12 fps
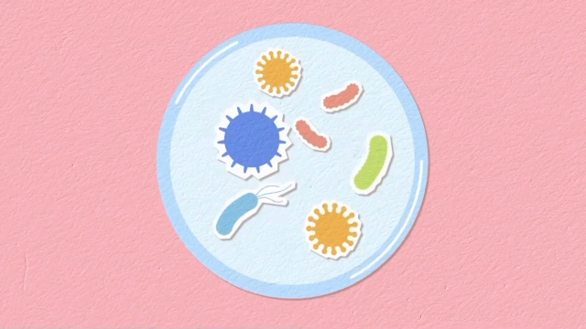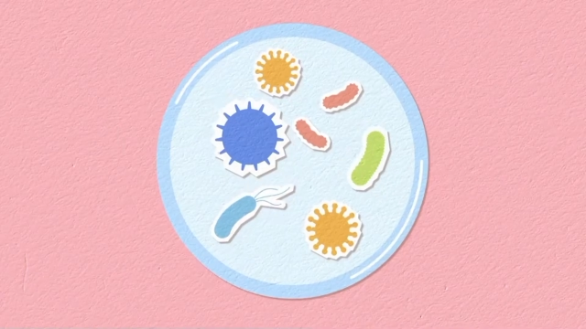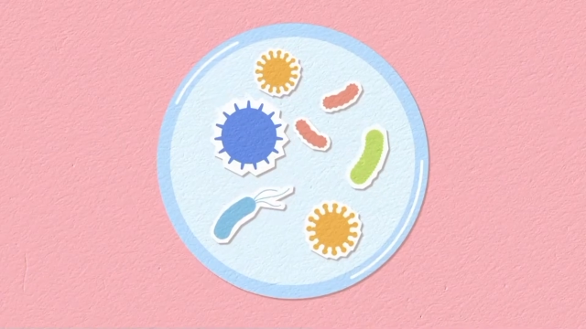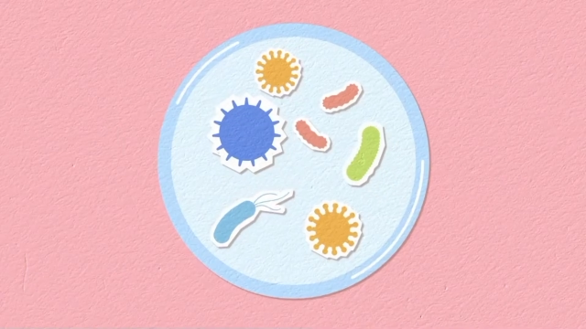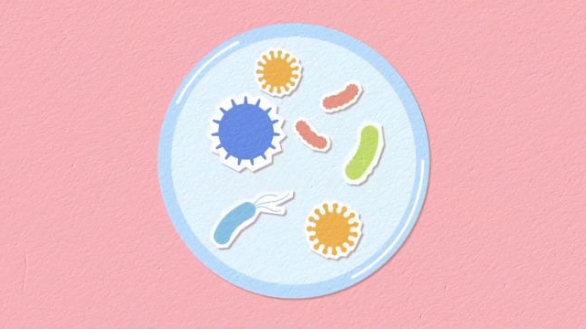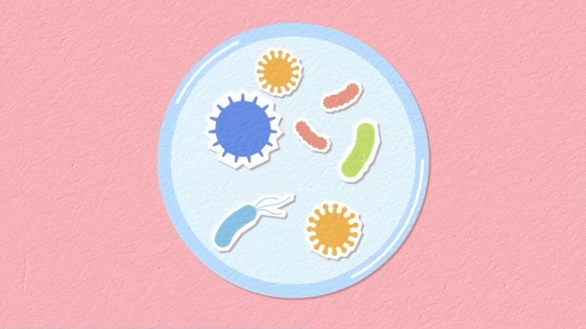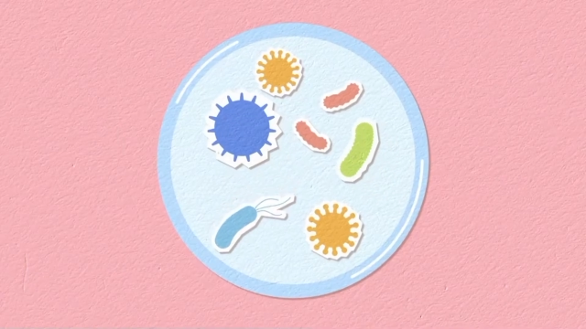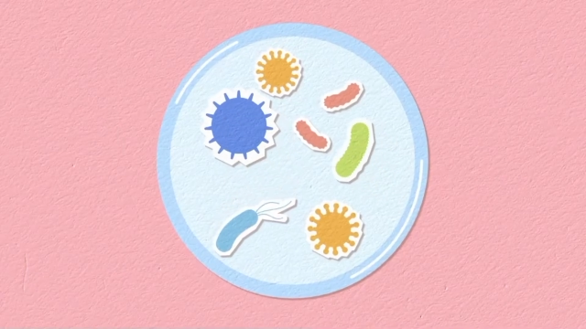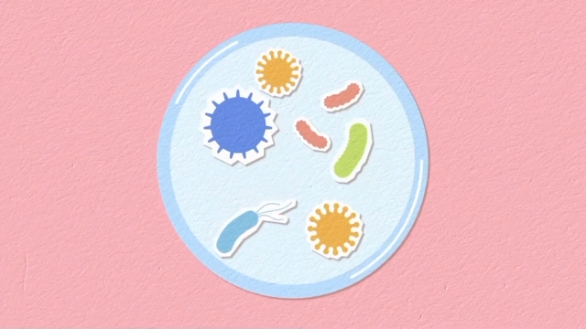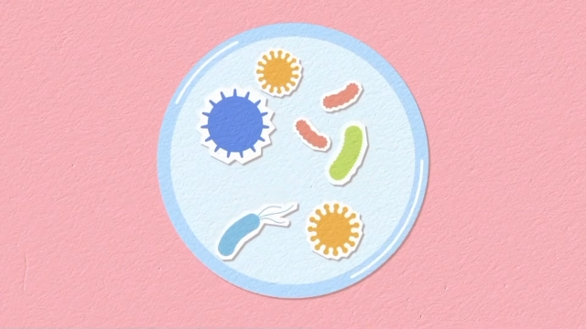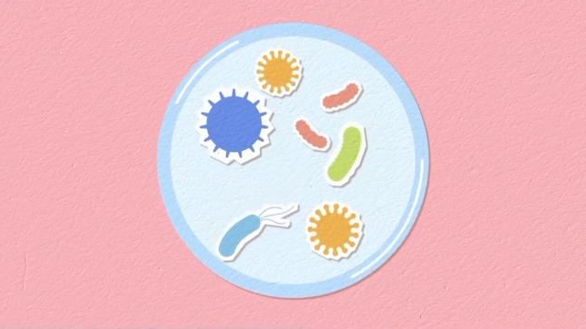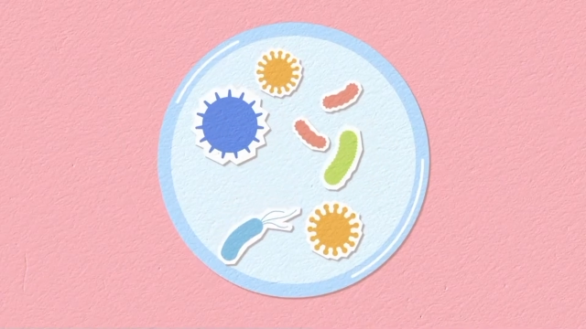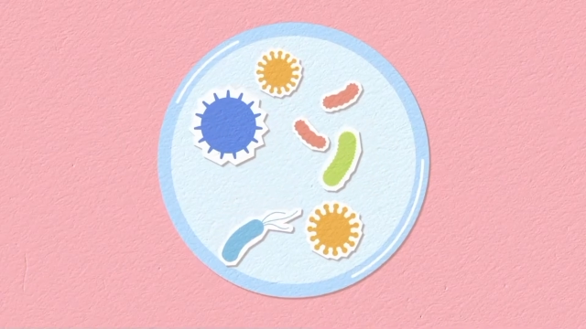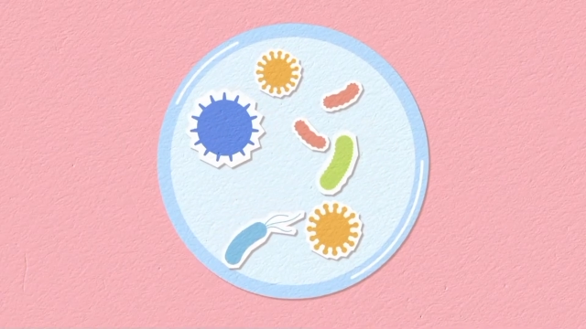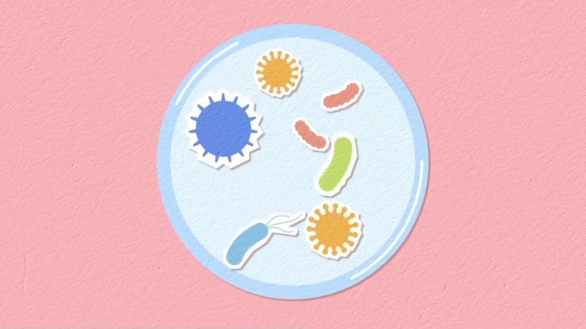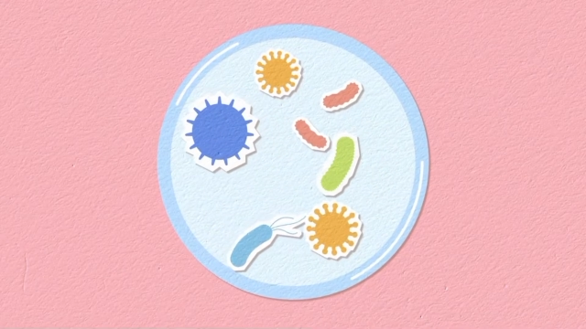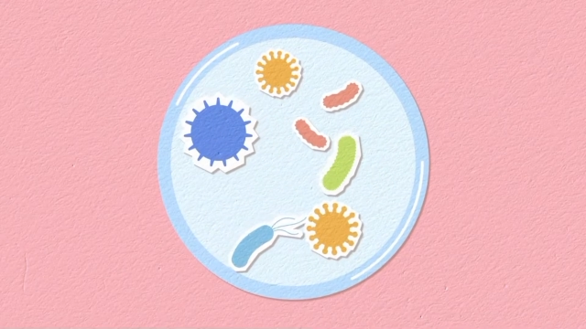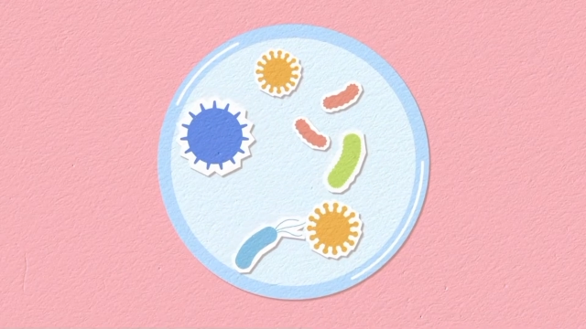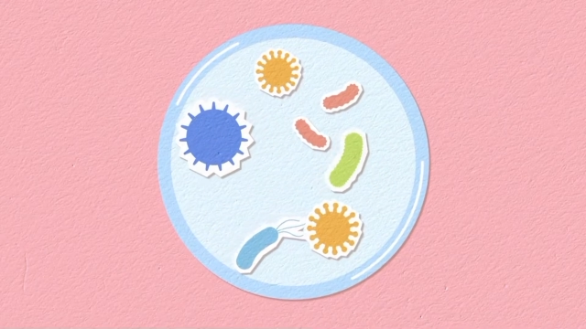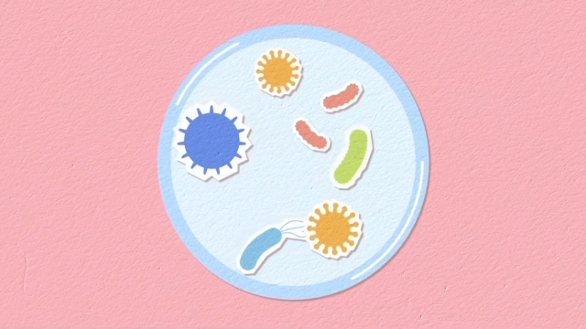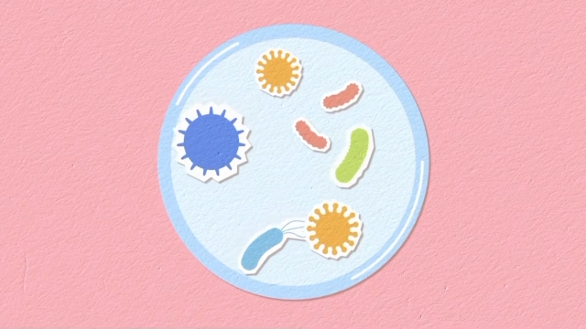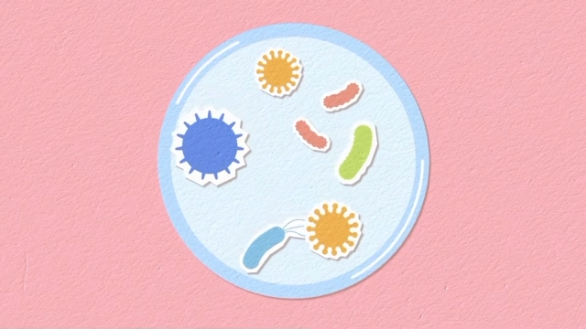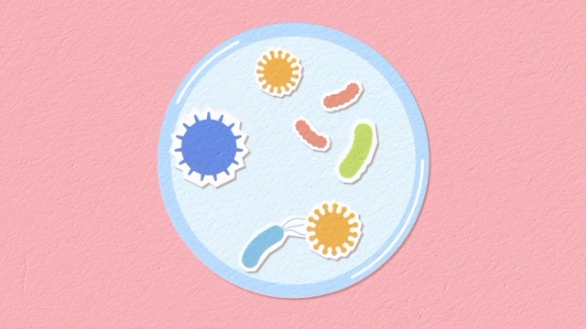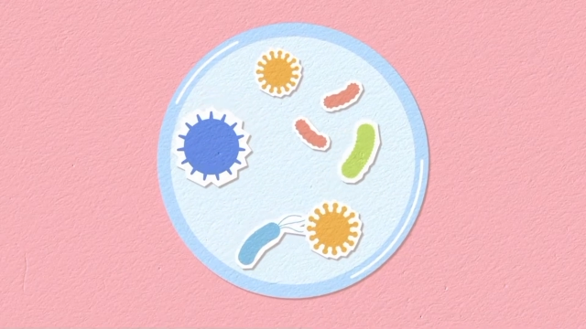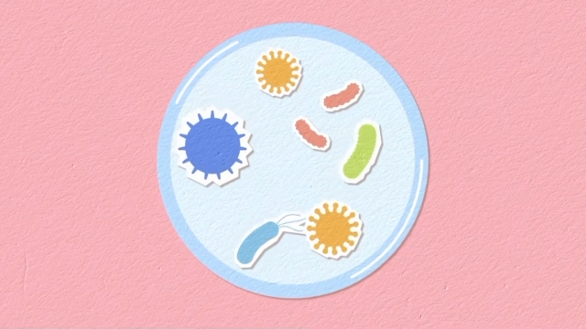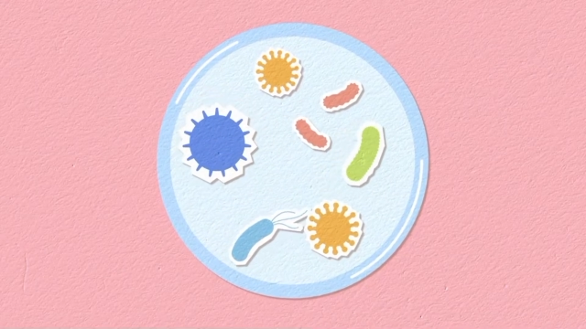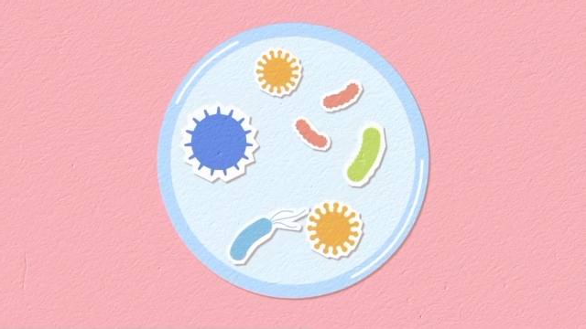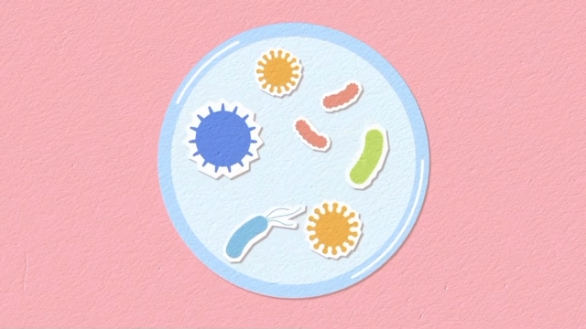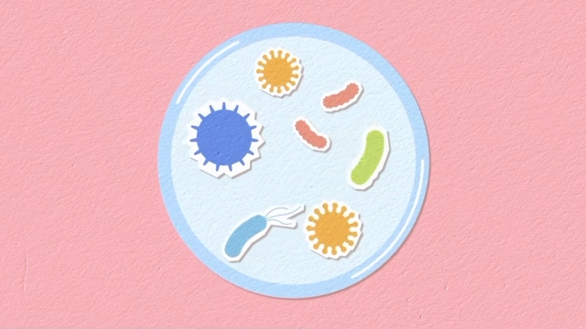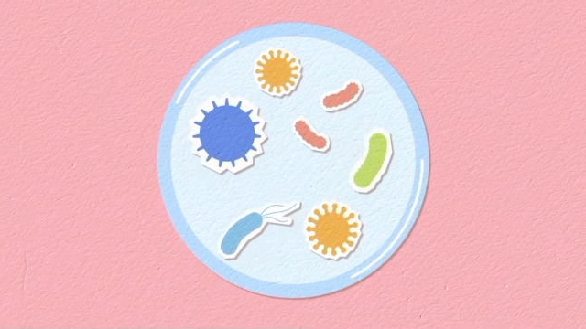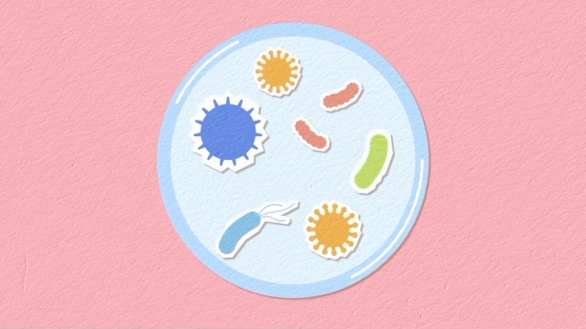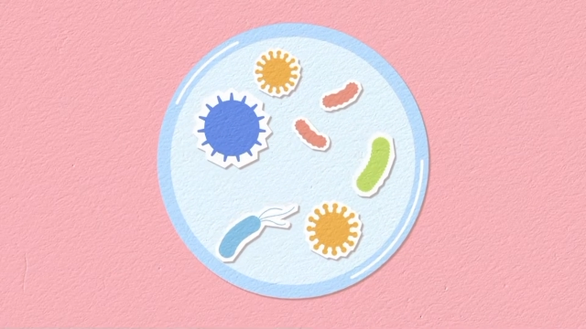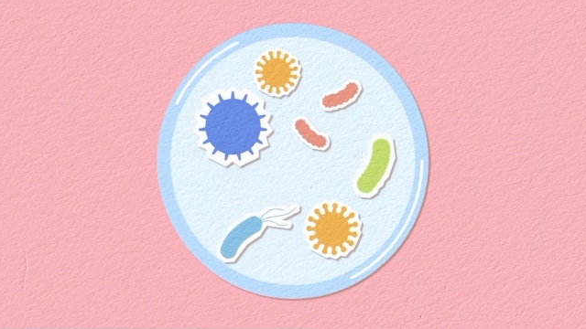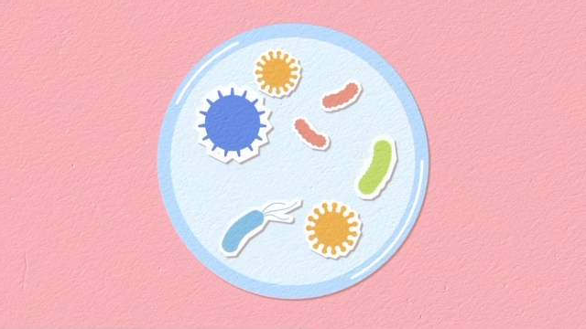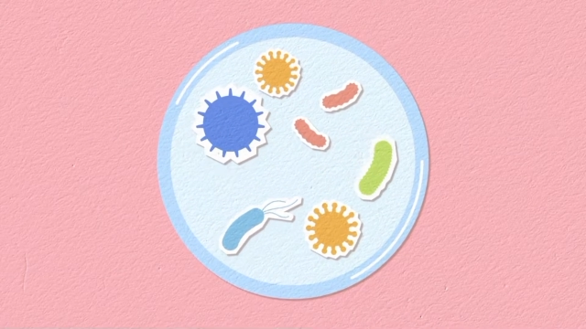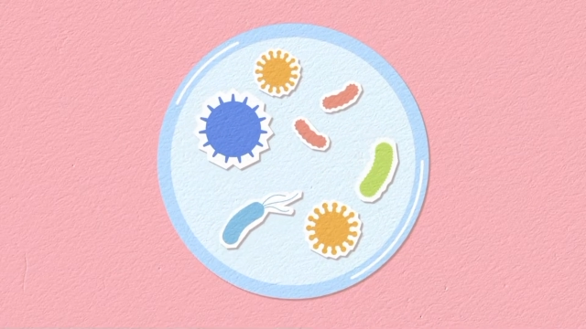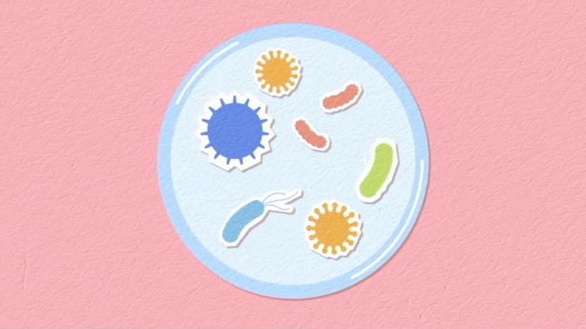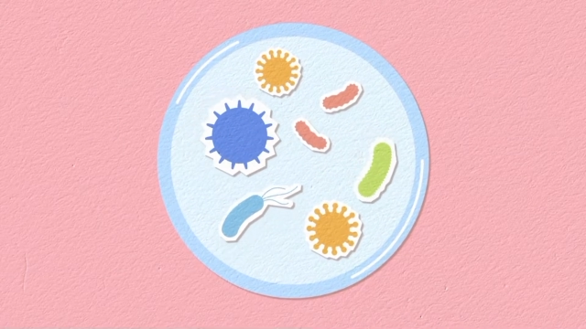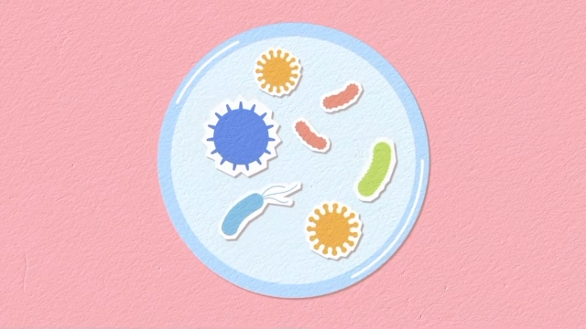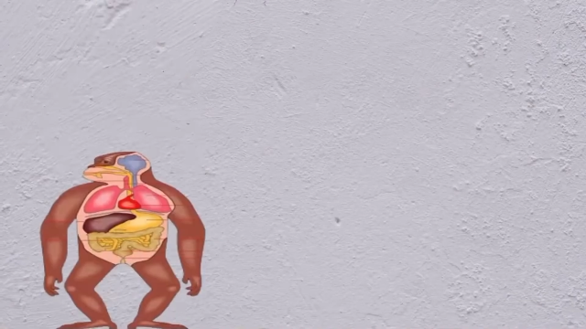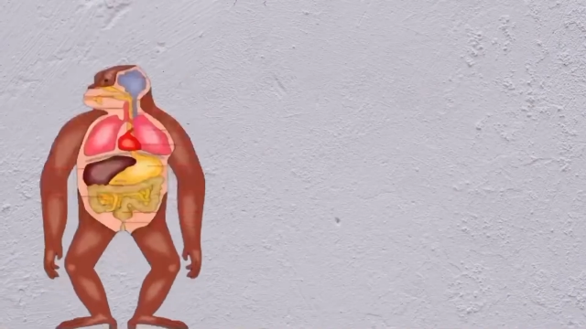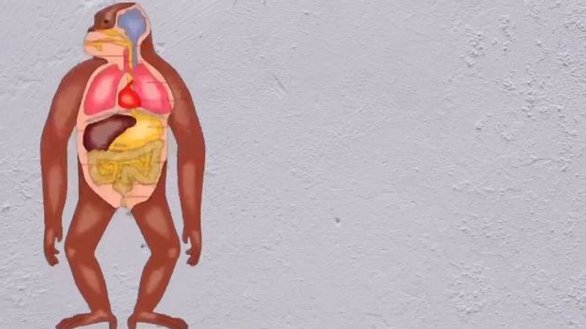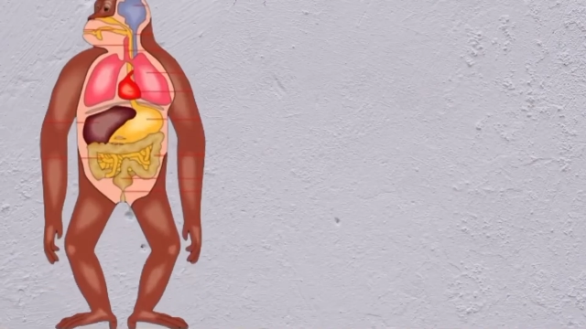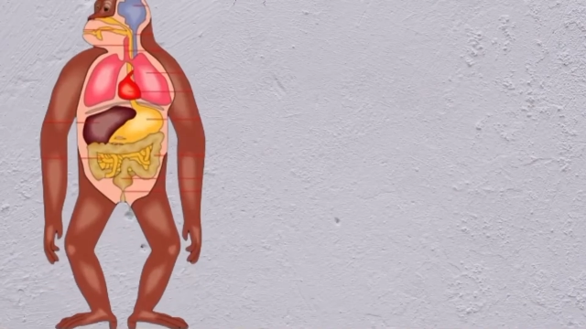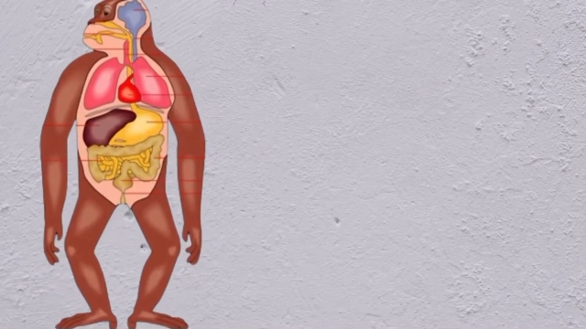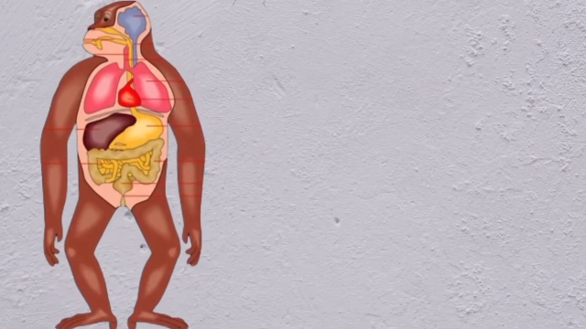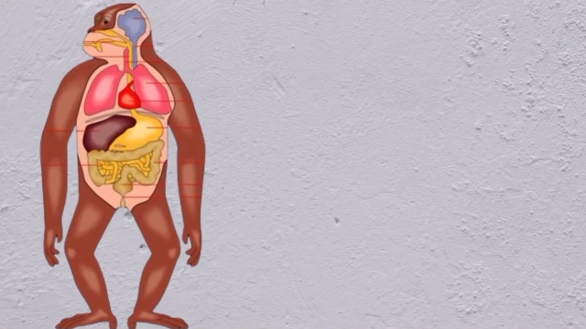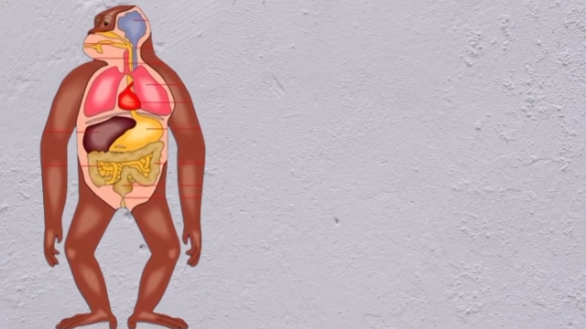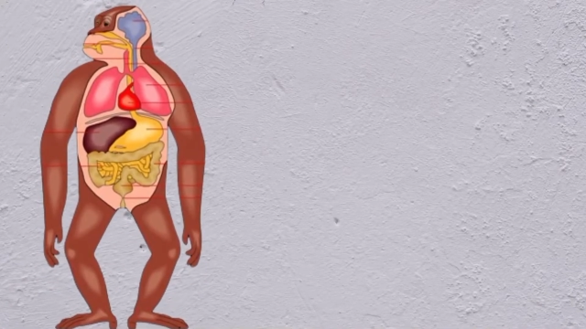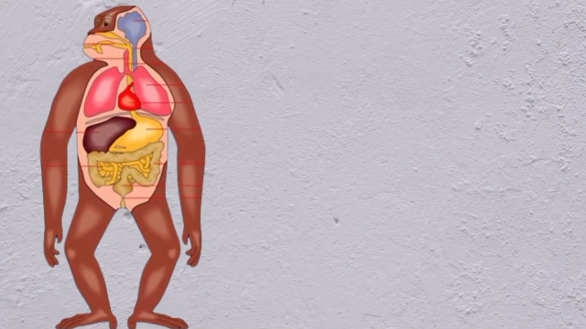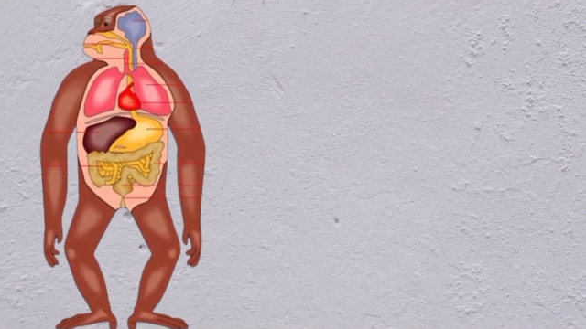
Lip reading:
Nobody's mouth can be seen.